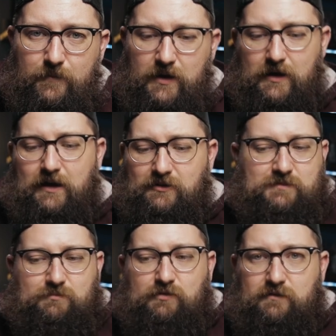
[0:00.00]
and I
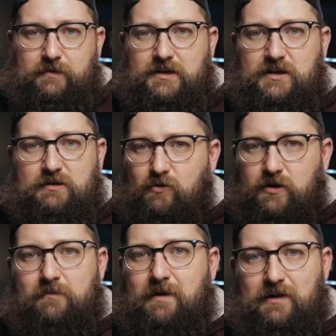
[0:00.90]
just move my
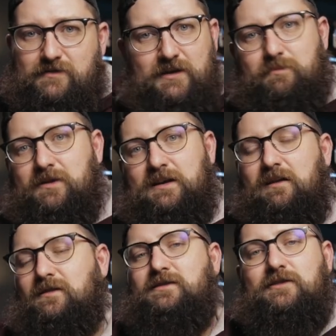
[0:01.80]
keyboard and mouse up and
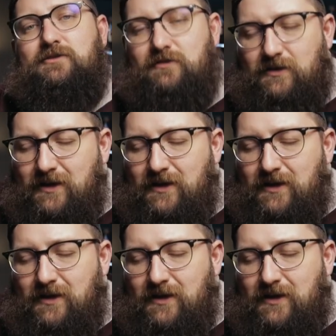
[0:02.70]
down essentially.